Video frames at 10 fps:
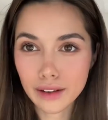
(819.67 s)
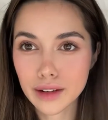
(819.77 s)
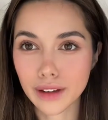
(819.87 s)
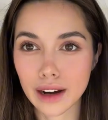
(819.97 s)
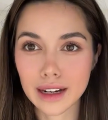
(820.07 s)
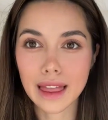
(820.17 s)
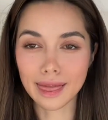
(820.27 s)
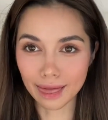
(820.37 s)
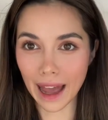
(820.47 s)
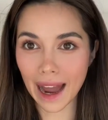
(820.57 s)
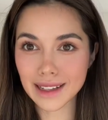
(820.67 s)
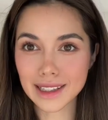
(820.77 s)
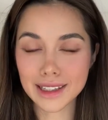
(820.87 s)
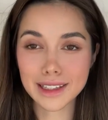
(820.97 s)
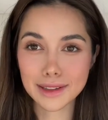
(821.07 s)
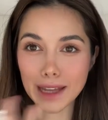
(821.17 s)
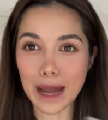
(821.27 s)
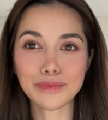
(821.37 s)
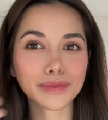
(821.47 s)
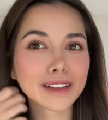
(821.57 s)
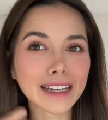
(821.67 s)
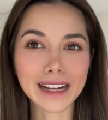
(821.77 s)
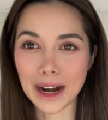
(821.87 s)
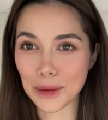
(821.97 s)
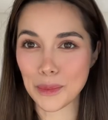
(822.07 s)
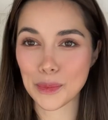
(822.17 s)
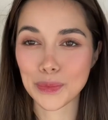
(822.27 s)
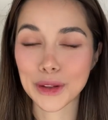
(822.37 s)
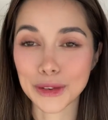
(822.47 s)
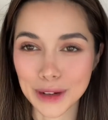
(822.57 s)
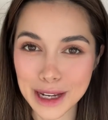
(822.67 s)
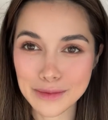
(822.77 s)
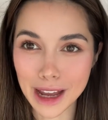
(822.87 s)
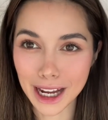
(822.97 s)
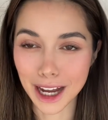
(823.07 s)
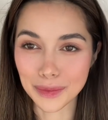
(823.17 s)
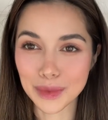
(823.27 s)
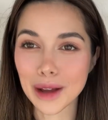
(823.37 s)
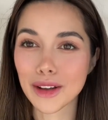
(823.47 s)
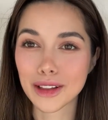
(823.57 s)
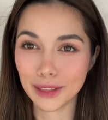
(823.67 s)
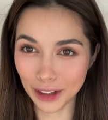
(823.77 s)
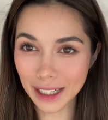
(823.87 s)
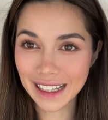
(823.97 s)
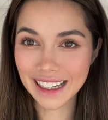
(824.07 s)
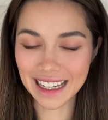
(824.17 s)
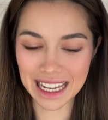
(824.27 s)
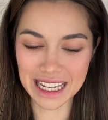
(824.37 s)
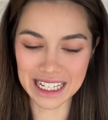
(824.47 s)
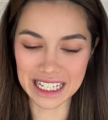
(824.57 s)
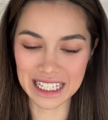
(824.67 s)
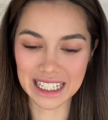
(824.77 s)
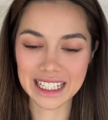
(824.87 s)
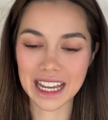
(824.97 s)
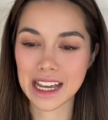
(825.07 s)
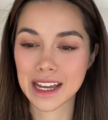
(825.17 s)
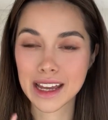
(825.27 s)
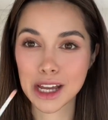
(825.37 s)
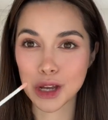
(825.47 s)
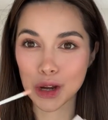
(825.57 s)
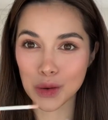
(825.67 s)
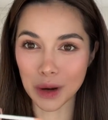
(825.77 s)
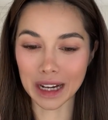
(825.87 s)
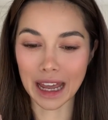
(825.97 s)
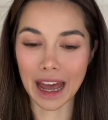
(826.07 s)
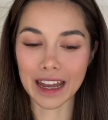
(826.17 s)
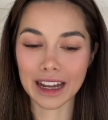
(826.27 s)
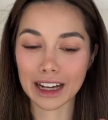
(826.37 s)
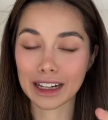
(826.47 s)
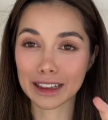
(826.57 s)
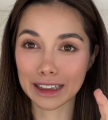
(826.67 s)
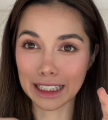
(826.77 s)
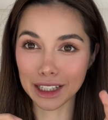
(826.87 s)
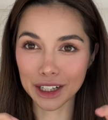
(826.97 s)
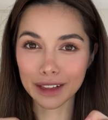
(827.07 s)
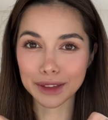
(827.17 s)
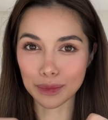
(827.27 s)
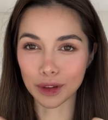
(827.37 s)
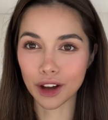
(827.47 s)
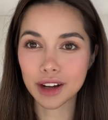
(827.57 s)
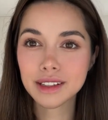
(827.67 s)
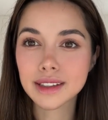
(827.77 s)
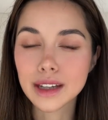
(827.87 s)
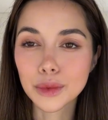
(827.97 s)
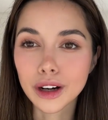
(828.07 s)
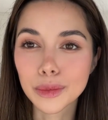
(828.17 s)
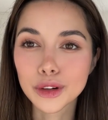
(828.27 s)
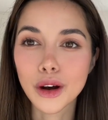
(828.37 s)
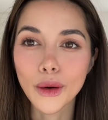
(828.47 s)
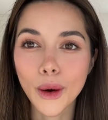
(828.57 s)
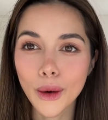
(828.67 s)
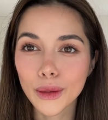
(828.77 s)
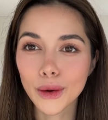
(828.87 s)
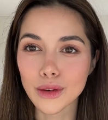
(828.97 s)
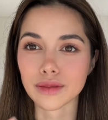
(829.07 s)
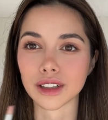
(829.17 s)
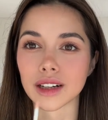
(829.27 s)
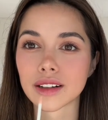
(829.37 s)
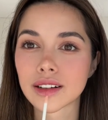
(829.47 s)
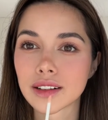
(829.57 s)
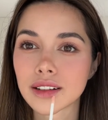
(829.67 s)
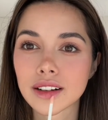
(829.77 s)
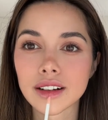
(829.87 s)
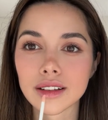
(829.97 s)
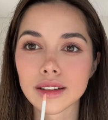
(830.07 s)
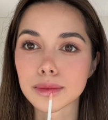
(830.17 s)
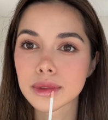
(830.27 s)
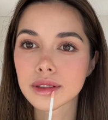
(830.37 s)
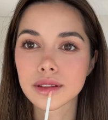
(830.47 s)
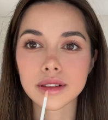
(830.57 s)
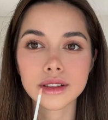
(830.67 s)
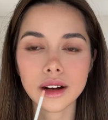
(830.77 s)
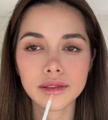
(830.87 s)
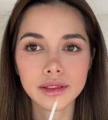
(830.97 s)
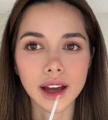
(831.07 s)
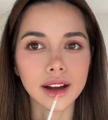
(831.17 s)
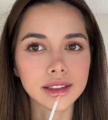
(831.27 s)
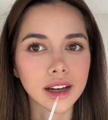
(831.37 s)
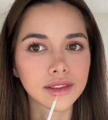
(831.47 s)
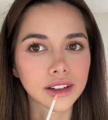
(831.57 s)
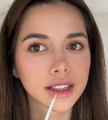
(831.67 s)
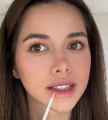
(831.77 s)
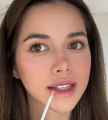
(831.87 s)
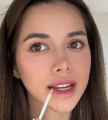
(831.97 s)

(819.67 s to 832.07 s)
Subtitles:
very last step in our Korean makeup look is we're gonna get a clear lip gloss and we're gonna put it all over our lips. I'm gonna start on the outside first